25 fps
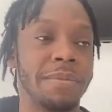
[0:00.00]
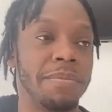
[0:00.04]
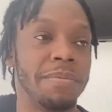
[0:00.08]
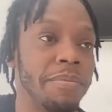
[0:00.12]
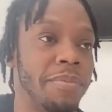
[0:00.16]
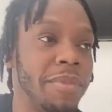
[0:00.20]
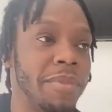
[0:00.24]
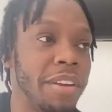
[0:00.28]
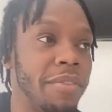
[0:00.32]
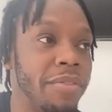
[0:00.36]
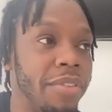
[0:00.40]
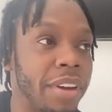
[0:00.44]

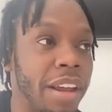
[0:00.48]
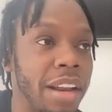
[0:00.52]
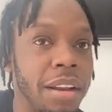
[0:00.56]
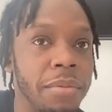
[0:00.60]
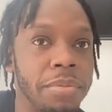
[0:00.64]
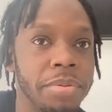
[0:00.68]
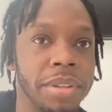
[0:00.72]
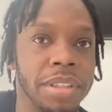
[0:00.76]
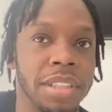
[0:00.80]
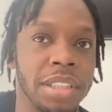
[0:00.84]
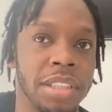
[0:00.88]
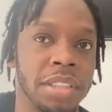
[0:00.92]

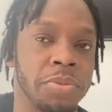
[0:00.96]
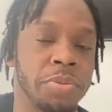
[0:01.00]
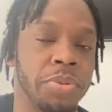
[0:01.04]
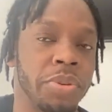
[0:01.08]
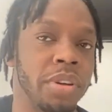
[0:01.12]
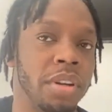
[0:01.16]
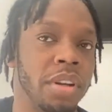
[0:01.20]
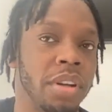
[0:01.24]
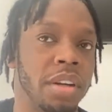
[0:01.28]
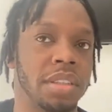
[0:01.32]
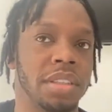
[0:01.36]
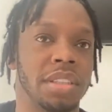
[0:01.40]
developing these
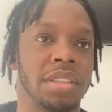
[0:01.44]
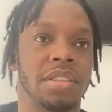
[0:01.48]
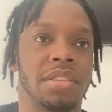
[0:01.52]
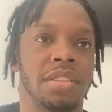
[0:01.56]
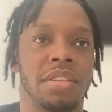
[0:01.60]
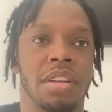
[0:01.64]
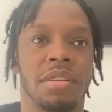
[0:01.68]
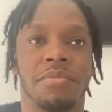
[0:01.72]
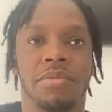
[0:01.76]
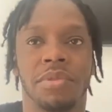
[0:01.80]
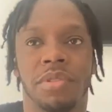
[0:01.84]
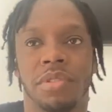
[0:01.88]
products, in
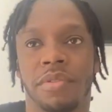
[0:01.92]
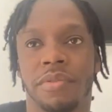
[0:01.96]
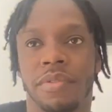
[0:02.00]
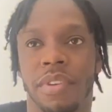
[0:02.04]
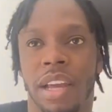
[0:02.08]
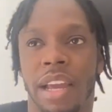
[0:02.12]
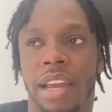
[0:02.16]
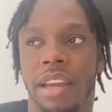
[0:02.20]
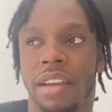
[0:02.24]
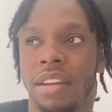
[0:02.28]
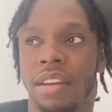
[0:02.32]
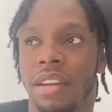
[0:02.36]
terms of,
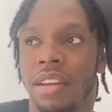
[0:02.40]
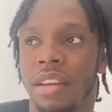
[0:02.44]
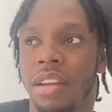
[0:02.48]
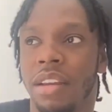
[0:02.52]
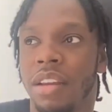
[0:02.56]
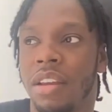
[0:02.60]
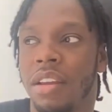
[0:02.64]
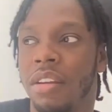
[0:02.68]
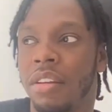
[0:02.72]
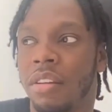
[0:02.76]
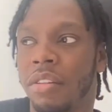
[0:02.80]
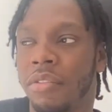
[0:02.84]
like,
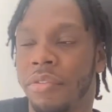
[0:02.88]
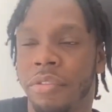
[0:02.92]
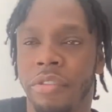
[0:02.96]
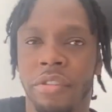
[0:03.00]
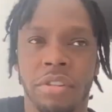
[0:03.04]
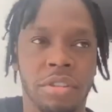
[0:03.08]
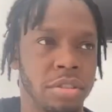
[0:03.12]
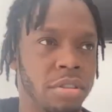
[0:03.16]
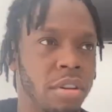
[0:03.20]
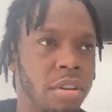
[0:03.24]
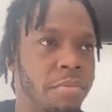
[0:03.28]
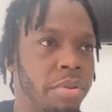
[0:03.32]
for
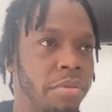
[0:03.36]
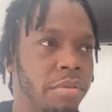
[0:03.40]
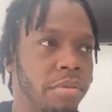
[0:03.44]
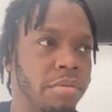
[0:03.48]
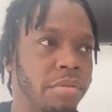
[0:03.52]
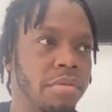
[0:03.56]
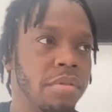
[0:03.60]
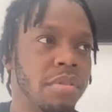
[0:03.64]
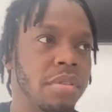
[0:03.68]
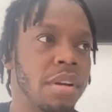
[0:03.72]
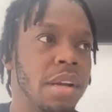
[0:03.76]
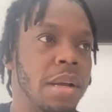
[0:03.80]

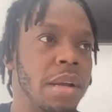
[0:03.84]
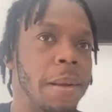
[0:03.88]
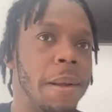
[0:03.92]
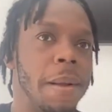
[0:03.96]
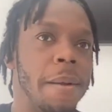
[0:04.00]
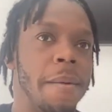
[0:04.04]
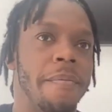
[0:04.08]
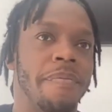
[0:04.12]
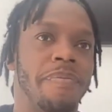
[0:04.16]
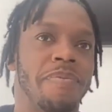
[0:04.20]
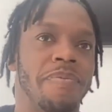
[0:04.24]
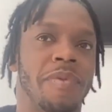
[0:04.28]
example,
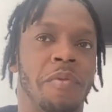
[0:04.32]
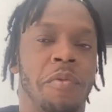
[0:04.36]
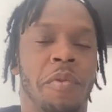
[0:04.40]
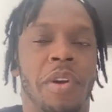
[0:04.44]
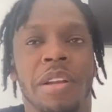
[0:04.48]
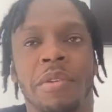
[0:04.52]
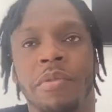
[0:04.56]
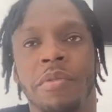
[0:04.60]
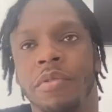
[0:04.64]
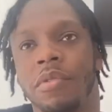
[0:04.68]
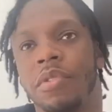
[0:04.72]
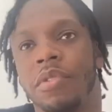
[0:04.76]

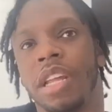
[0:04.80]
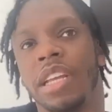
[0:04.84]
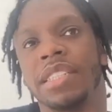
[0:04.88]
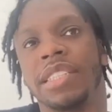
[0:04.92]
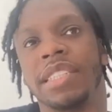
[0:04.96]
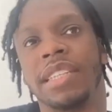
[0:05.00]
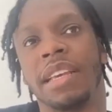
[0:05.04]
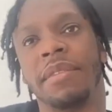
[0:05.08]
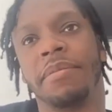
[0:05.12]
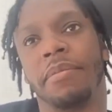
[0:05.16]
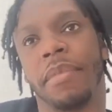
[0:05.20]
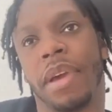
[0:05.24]
when they
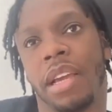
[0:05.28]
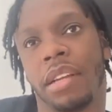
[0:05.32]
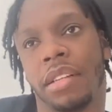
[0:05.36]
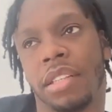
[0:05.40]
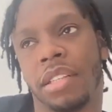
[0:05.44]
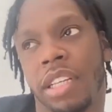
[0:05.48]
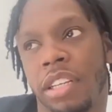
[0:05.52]
sent back the